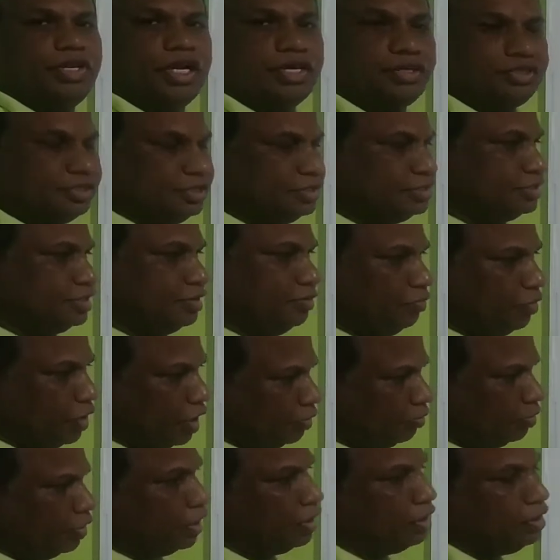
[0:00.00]
that system
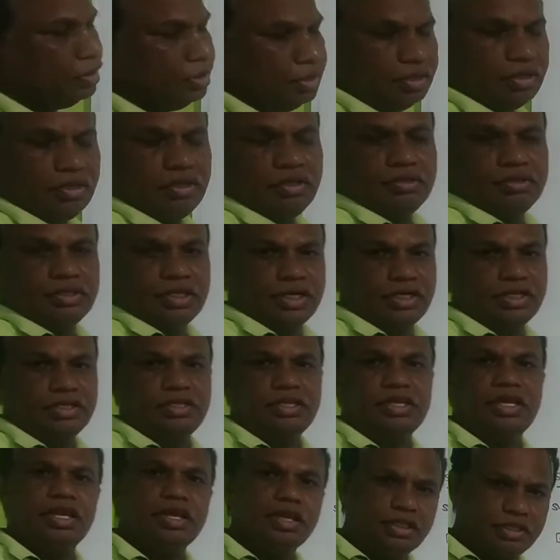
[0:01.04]
may be, that is
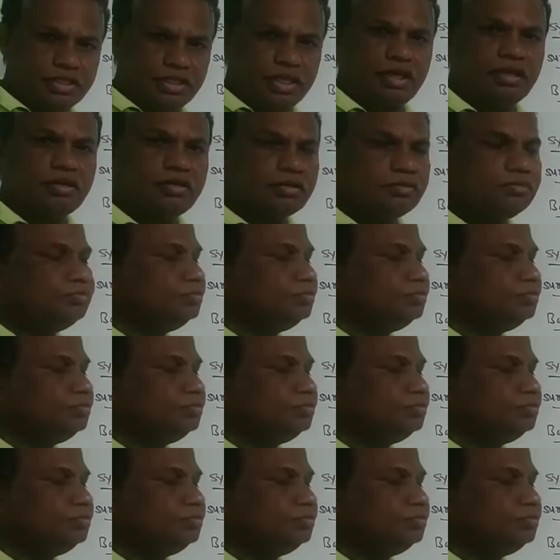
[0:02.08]
the anything